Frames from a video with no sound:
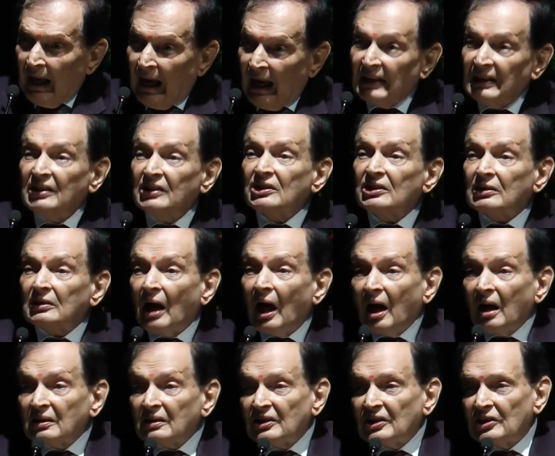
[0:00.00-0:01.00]
and he
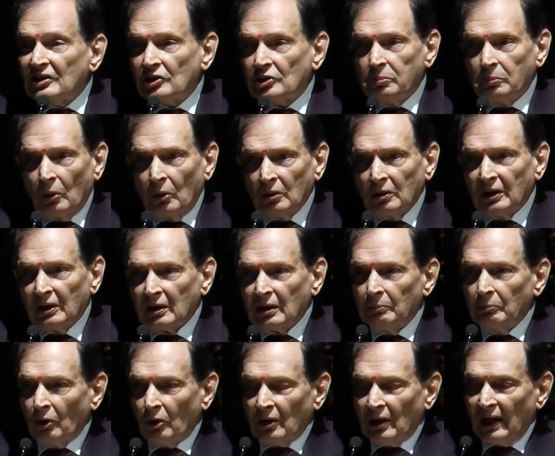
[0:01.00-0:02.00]
starts a small
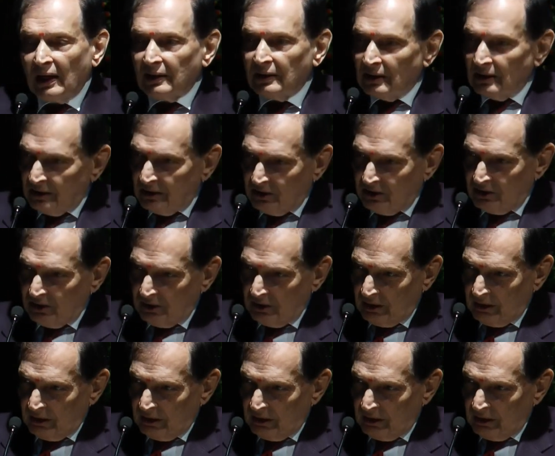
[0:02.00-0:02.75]
little book like this,